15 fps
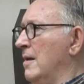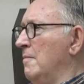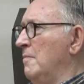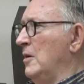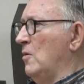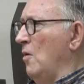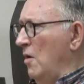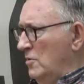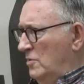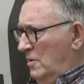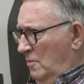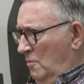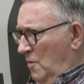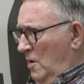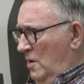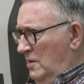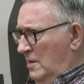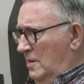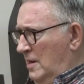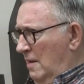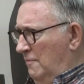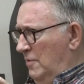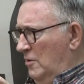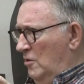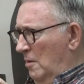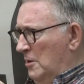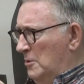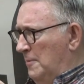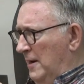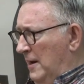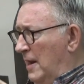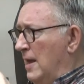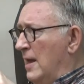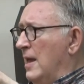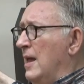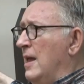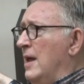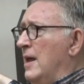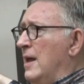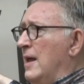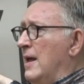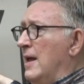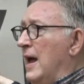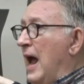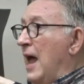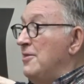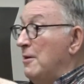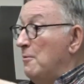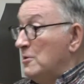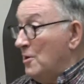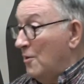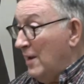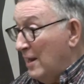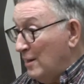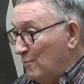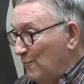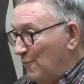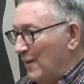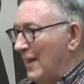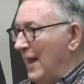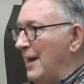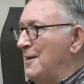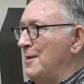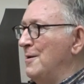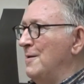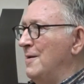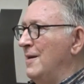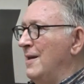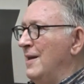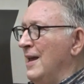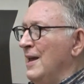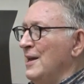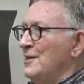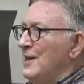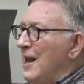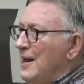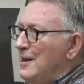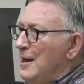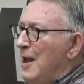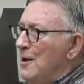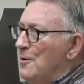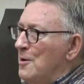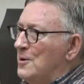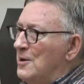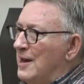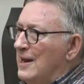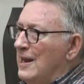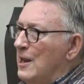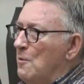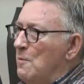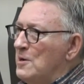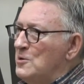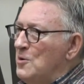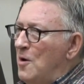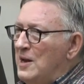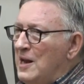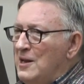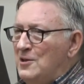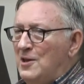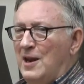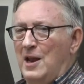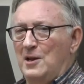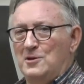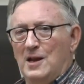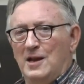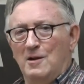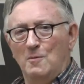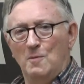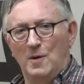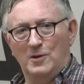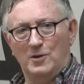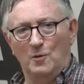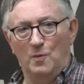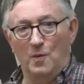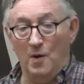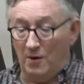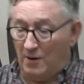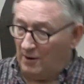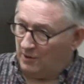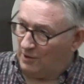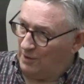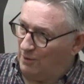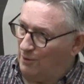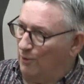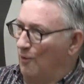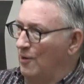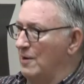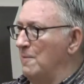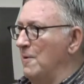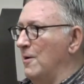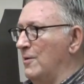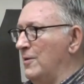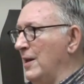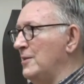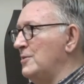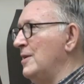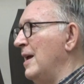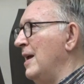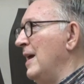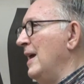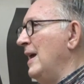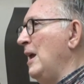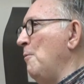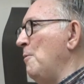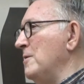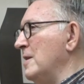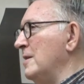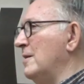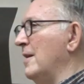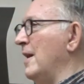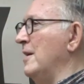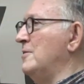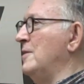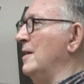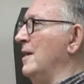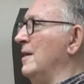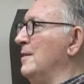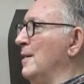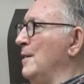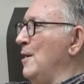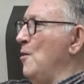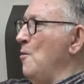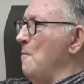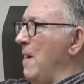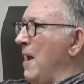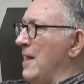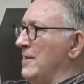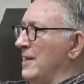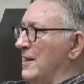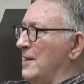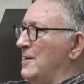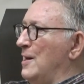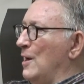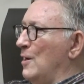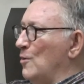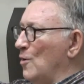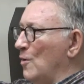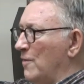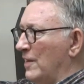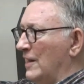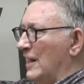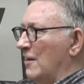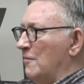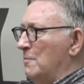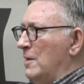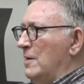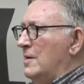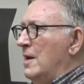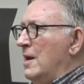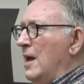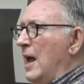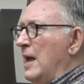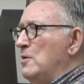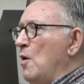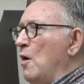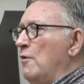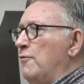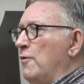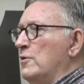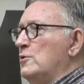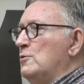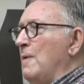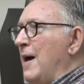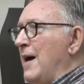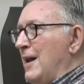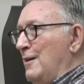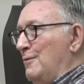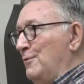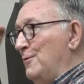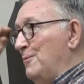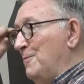because the word came from the Communist Party. And there was a reason for that. Santiago Carrillo was not interested in what the workers thought about this. He was interested in the new man that had taken over the government, Adolfo Suarez,